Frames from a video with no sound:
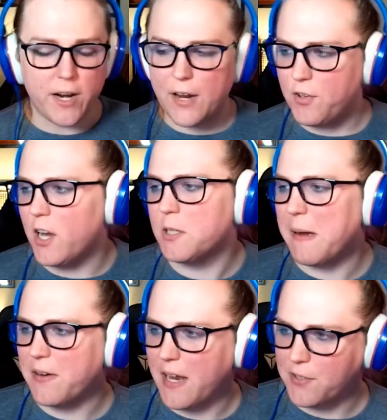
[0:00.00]
I talked
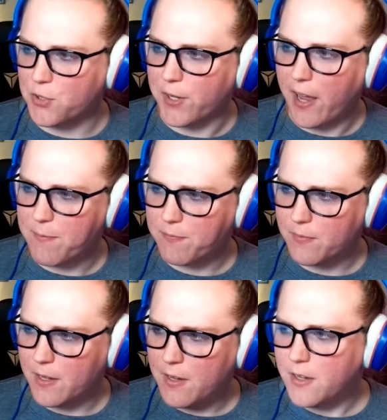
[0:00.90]
about yesterday.
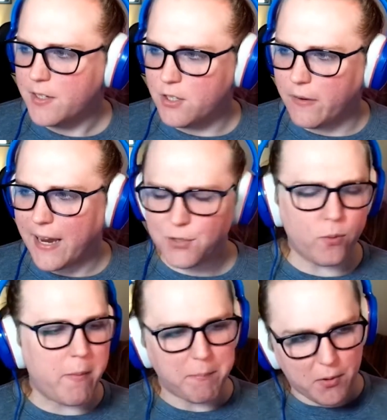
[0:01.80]
Do you guys
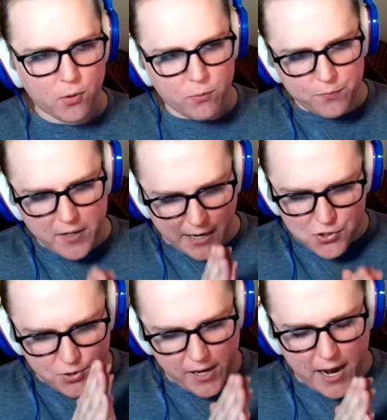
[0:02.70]
remember
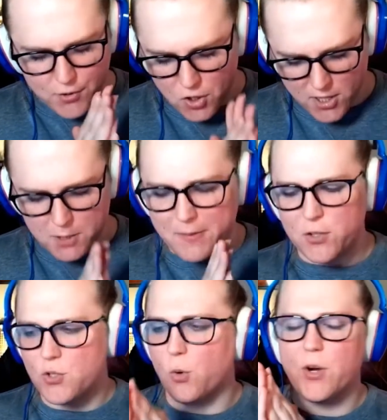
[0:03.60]
yesterday I talked about the
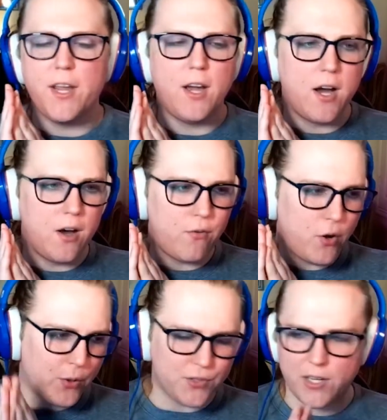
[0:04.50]
story of
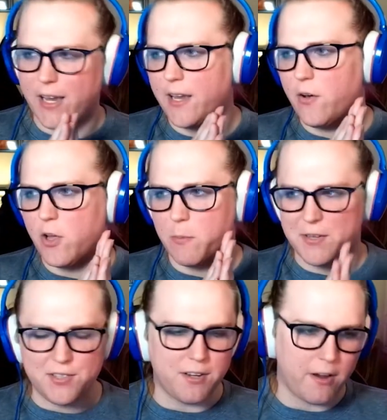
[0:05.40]
Jose
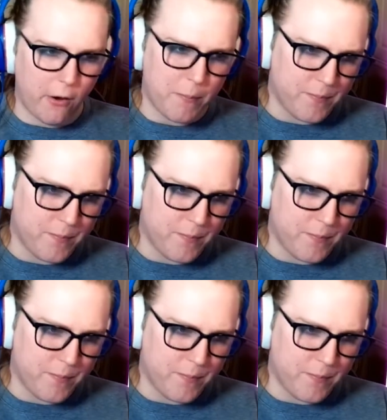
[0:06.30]
Hermosillo,